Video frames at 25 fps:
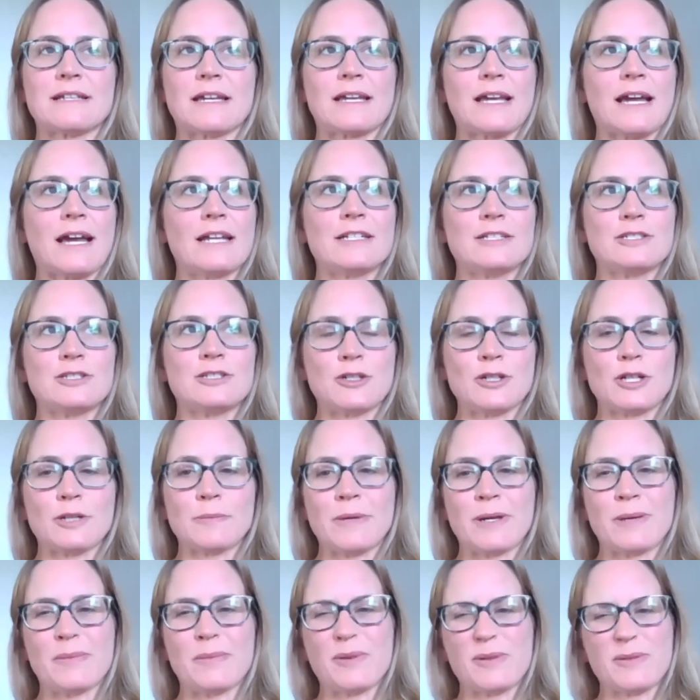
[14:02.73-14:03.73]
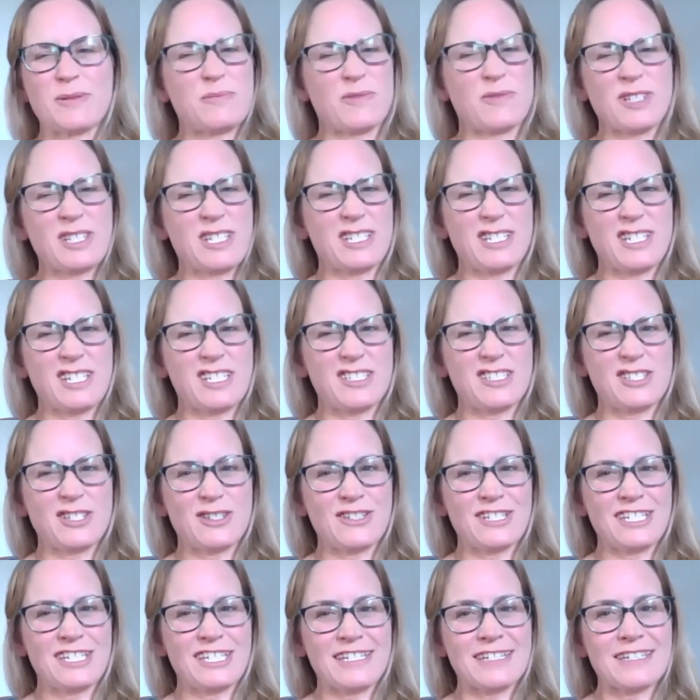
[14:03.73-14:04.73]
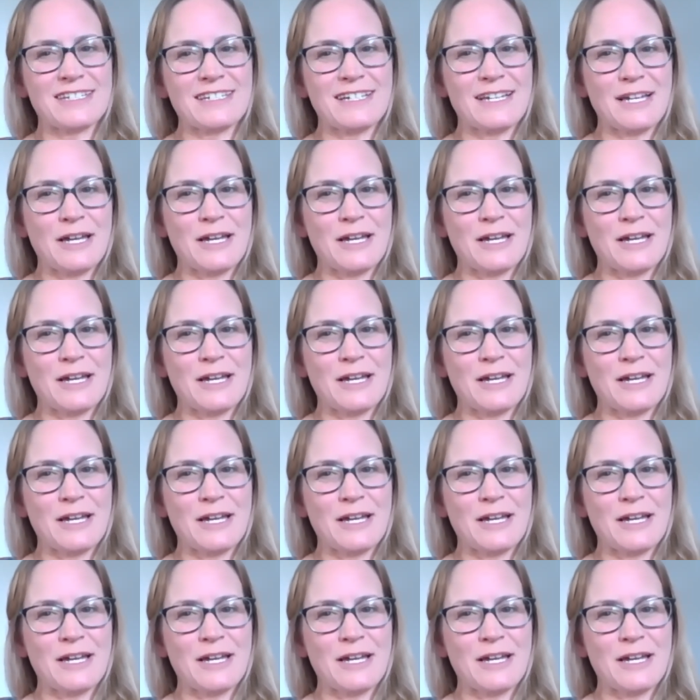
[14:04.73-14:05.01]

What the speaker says: I kind of joke about, but I'm really not joking.